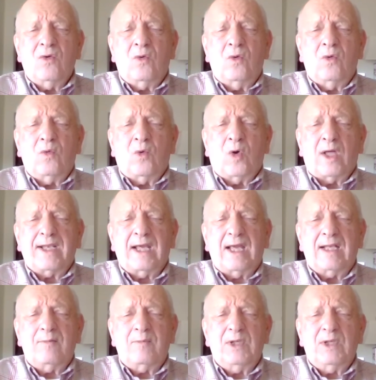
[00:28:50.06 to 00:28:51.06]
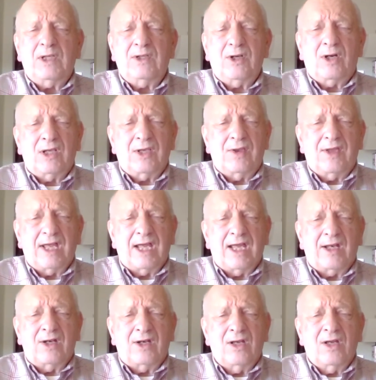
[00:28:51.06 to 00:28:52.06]
What had been done
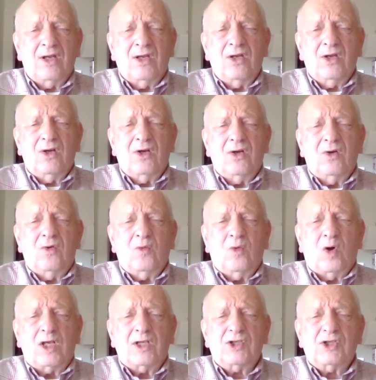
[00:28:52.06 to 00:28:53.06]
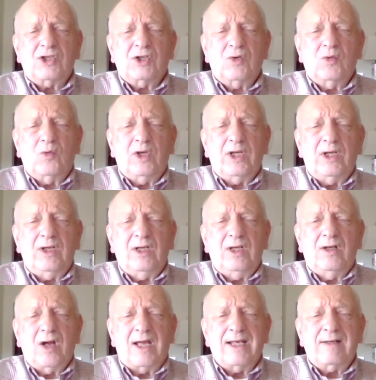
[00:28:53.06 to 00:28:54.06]
then was we
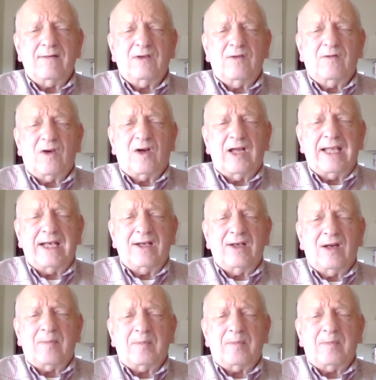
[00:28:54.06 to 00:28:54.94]
kind of divided up